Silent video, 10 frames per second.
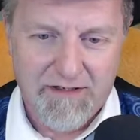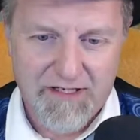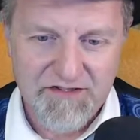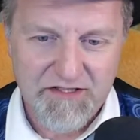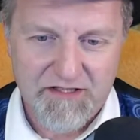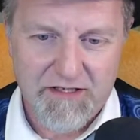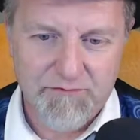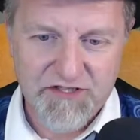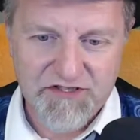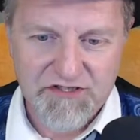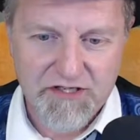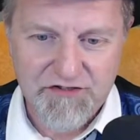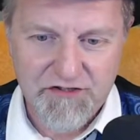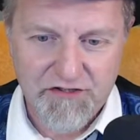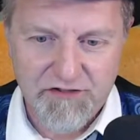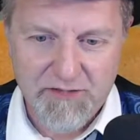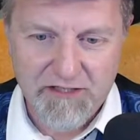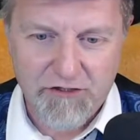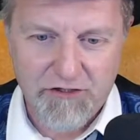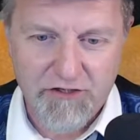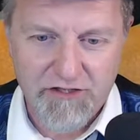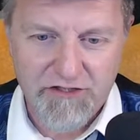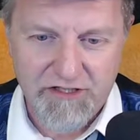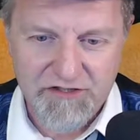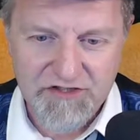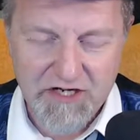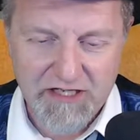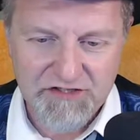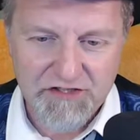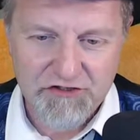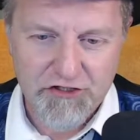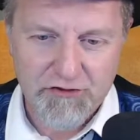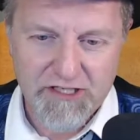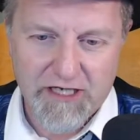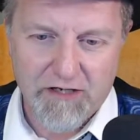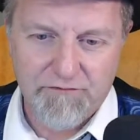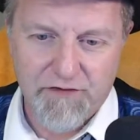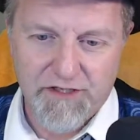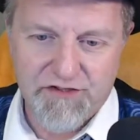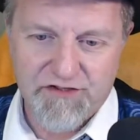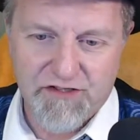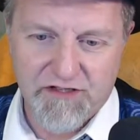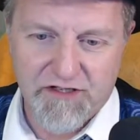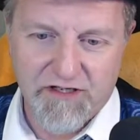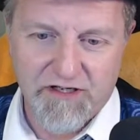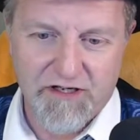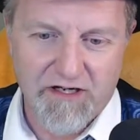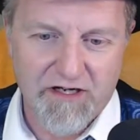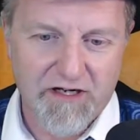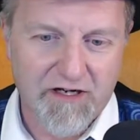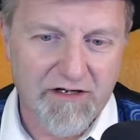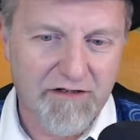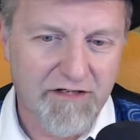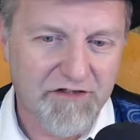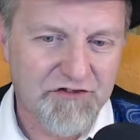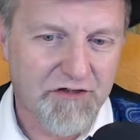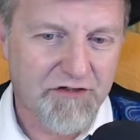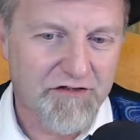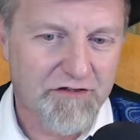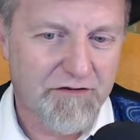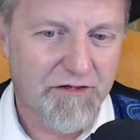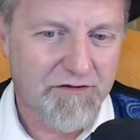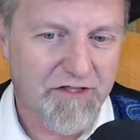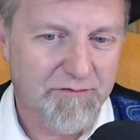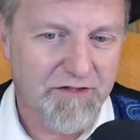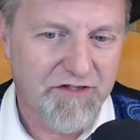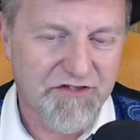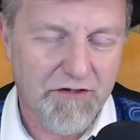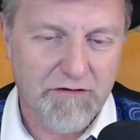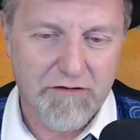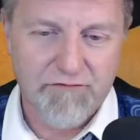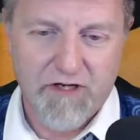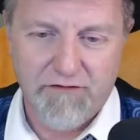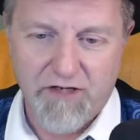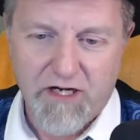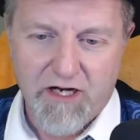let's see. Kevin just says, yeah, you might look good in Scotty's engineering outfit and next-gen TMP to Star Trek V.